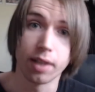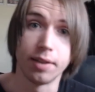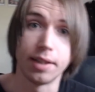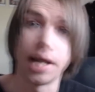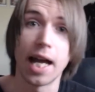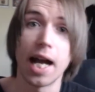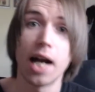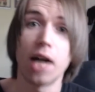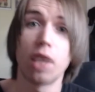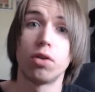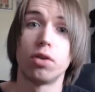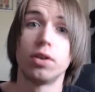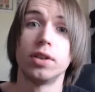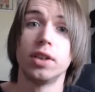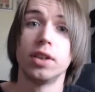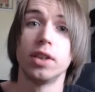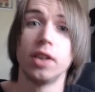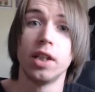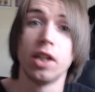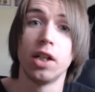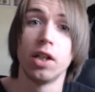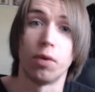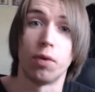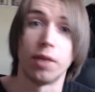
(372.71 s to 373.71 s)
Now,
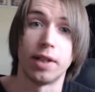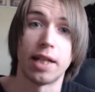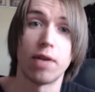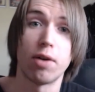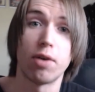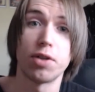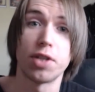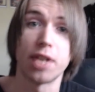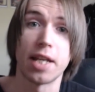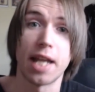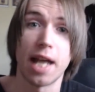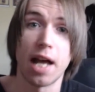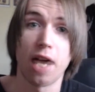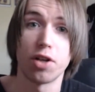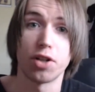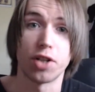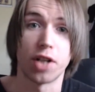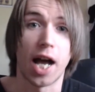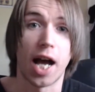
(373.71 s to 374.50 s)
when that was announced,